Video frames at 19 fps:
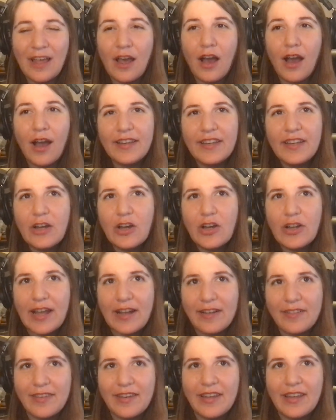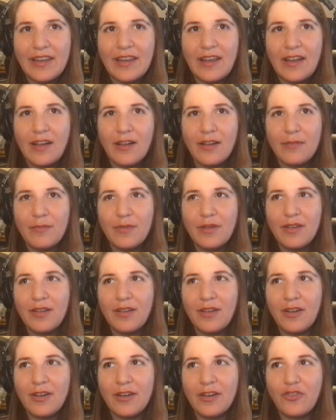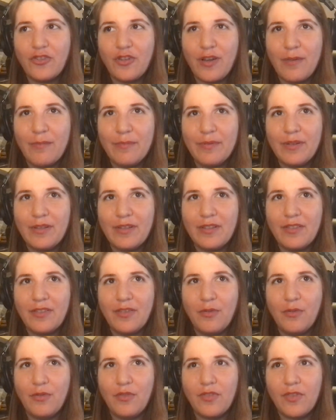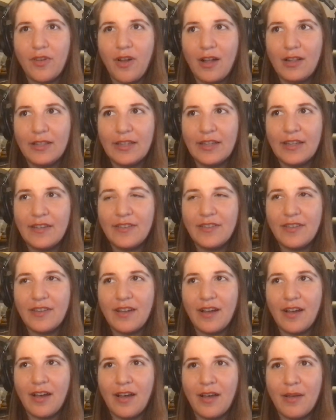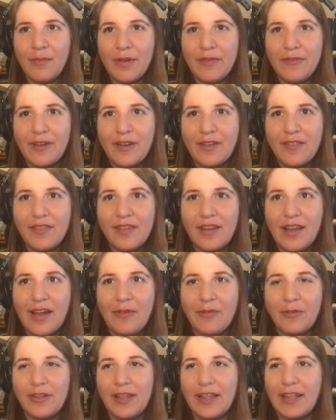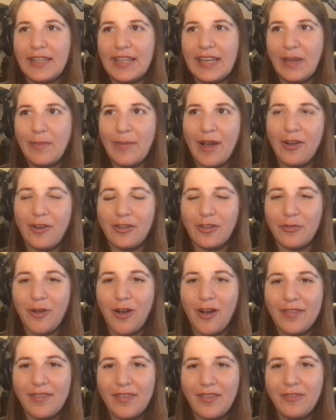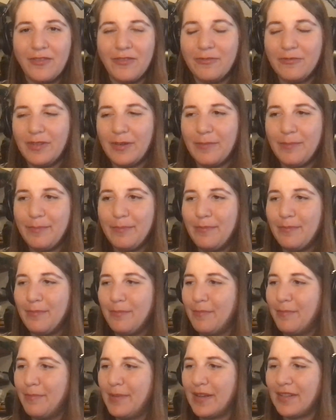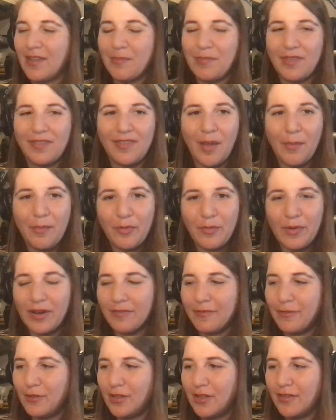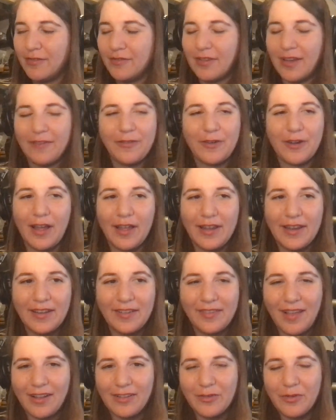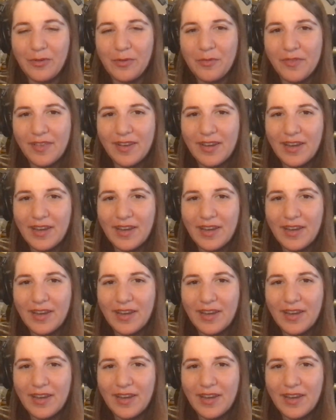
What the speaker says: I did it on accident, on a trip to Scotland. My friends and I were like leaning back on the rocks, and we picked up this Tupperware full of, I forgot exactly what was in